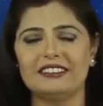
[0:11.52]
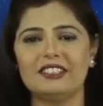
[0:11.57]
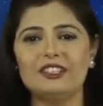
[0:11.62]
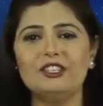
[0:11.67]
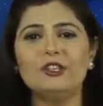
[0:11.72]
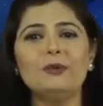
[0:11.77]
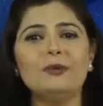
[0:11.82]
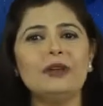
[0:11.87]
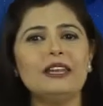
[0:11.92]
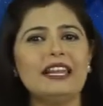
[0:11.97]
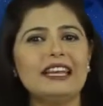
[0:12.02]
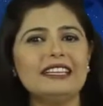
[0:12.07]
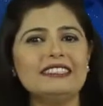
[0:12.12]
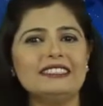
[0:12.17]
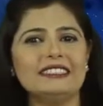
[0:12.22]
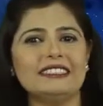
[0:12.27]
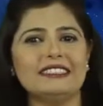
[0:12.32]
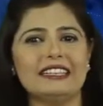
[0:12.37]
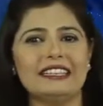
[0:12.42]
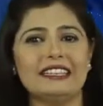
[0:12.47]
You will
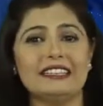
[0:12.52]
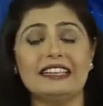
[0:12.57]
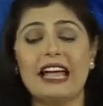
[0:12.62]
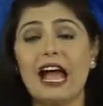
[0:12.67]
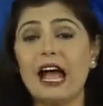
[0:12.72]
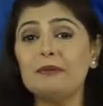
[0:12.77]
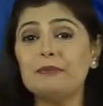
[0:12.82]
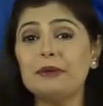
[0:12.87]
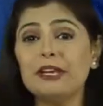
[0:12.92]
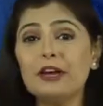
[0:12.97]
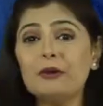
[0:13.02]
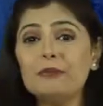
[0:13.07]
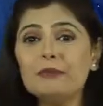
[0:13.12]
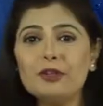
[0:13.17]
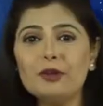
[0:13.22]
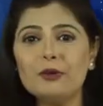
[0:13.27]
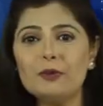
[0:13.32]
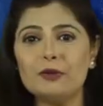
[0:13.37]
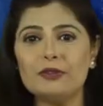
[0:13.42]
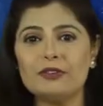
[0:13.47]
entertain and be
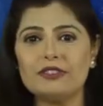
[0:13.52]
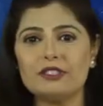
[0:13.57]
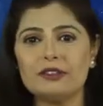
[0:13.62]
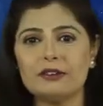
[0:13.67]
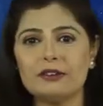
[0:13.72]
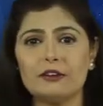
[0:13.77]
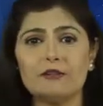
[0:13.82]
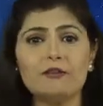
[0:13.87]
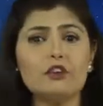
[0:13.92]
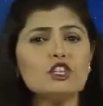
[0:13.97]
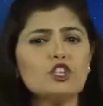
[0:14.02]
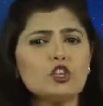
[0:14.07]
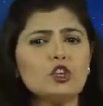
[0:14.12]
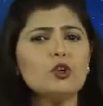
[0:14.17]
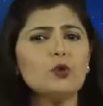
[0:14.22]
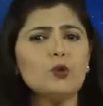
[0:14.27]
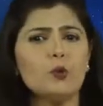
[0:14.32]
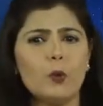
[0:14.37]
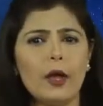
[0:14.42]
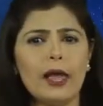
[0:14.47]
amused, which
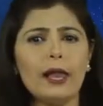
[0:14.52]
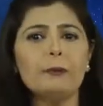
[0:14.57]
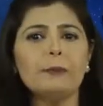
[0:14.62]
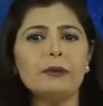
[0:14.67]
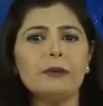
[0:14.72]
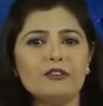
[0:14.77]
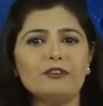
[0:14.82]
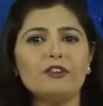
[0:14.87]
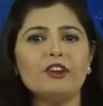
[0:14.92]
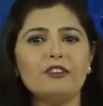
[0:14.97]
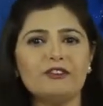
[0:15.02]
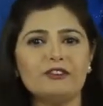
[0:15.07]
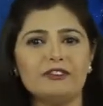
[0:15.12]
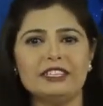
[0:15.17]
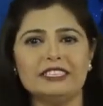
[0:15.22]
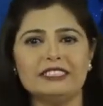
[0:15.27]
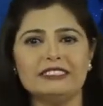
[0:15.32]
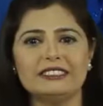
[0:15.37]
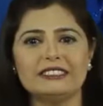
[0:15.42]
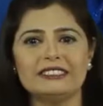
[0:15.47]
could well be
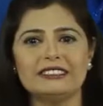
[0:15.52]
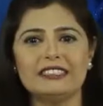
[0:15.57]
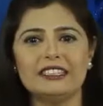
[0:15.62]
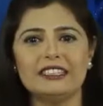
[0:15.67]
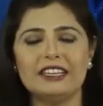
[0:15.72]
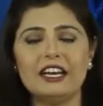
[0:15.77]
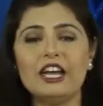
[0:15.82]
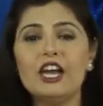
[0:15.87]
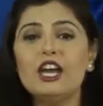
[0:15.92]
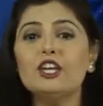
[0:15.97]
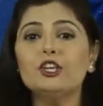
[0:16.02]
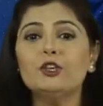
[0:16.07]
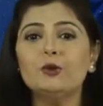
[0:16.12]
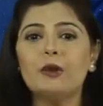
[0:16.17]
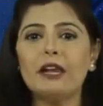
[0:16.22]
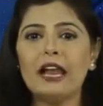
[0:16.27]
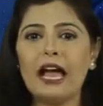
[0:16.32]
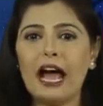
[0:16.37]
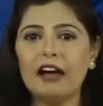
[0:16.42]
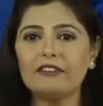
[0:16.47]
fulfilled. You
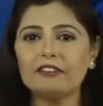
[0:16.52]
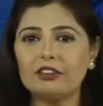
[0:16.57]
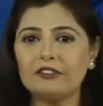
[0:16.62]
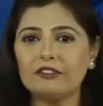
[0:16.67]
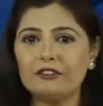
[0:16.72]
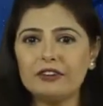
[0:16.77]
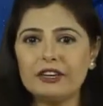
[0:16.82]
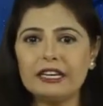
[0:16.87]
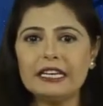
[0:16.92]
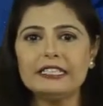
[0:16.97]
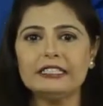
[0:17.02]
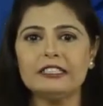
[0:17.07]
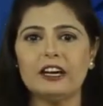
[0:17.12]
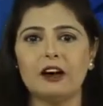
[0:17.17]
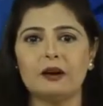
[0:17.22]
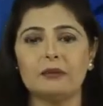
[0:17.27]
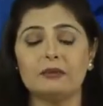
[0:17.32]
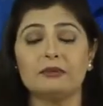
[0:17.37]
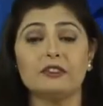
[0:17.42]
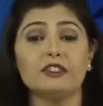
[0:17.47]
will have the
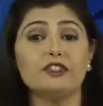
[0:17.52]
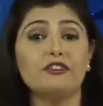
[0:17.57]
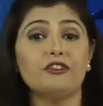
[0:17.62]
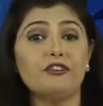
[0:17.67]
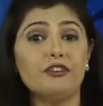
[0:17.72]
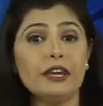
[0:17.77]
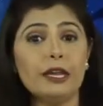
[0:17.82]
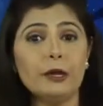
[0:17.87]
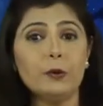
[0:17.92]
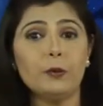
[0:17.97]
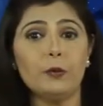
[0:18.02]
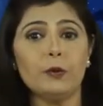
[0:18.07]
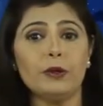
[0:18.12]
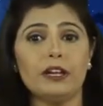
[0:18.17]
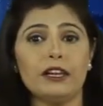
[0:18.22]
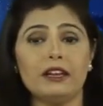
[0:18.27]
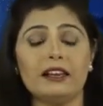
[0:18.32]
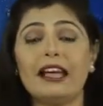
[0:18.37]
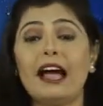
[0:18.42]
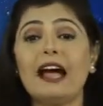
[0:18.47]
freedom, the free
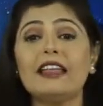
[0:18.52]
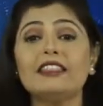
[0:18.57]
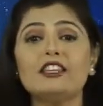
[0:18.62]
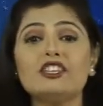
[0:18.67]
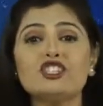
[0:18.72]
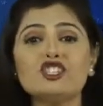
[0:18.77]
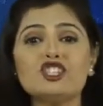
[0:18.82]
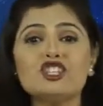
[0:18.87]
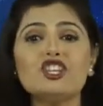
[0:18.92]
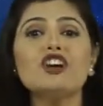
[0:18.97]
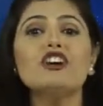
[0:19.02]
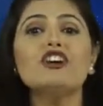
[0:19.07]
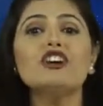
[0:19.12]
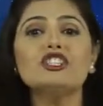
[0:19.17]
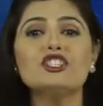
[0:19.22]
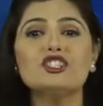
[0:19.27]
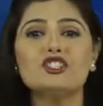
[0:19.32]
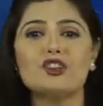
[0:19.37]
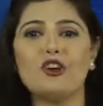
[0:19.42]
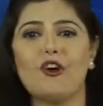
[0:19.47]
will, and the
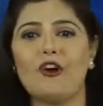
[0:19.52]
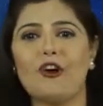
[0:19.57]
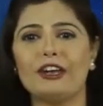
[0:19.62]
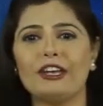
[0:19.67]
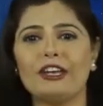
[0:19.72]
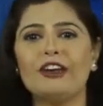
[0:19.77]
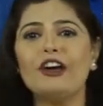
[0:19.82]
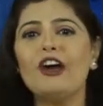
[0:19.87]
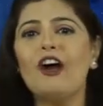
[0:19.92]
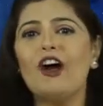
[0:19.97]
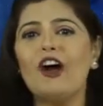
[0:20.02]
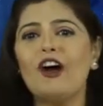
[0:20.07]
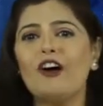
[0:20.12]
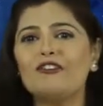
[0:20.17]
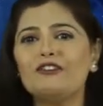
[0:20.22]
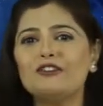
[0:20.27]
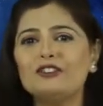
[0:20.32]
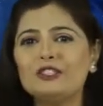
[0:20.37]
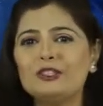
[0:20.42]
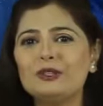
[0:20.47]
sheer joy
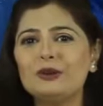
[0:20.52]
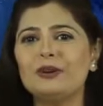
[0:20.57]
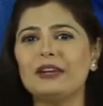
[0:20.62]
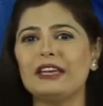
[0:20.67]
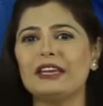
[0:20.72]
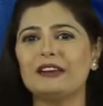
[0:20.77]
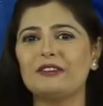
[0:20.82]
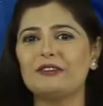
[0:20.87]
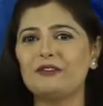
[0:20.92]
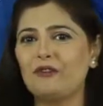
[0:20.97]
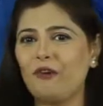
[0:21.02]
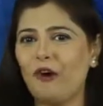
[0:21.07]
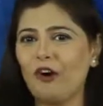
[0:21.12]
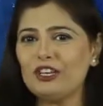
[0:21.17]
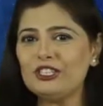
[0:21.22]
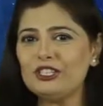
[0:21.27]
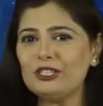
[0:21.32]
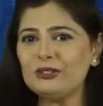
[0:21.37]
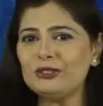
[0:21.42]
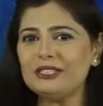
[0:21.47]
of doing
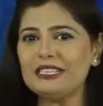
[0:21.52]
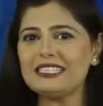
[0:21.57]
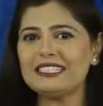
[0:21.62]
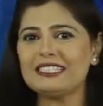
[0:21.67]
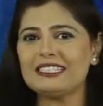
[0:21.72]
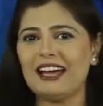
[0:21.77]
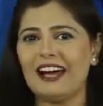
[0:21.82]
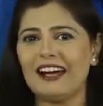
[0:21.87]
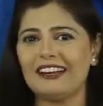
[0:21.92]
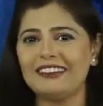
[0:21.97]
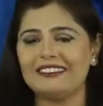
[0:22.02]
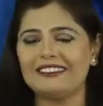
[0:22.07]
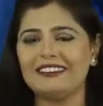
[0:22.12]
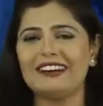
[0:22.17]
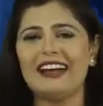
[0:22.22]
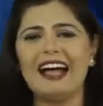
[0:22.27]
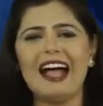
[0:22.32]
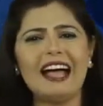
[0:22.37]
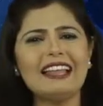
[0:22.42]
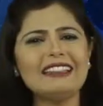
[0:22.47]
what you desire.
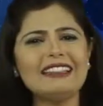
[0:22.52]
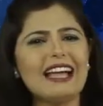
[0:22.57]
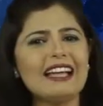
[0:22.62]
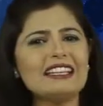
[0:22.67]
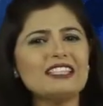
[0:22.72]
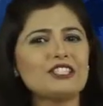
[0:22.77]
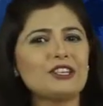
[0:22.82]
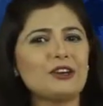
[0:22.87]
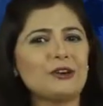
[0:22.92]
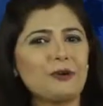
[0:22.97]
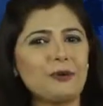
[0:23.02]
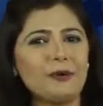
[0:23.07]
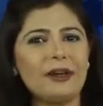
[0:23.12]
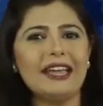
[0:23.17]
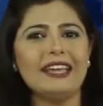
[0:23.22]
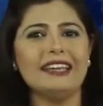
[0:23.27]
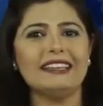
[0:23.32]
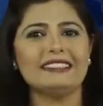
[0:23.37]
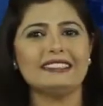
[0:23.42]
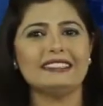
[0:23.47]
And that's
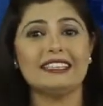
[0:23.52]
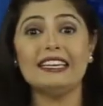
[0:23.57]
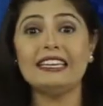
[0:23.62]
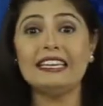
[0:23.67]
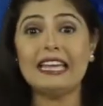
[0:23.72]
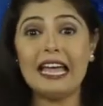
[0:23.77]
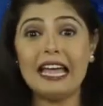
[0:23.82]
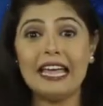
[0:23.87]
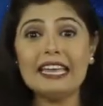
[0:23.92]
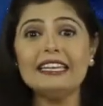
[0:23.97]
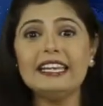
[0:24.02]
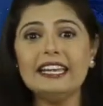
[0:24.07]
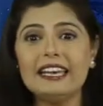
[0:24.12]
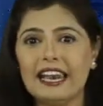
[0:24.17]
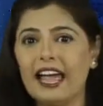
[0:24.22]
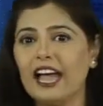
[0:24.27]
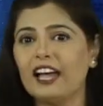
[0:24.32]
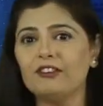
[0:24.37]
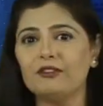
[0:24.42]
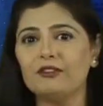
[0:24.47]
great in any
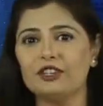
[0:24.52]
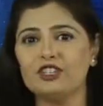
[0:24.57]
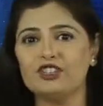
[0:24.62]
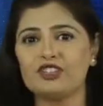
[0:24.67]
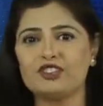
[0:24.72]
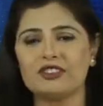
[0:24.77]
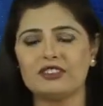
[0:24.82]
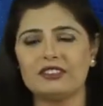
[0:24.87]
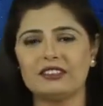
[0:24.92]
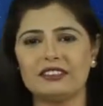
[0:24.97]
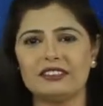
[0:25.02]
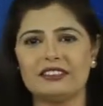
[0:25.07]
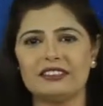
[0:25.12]
language.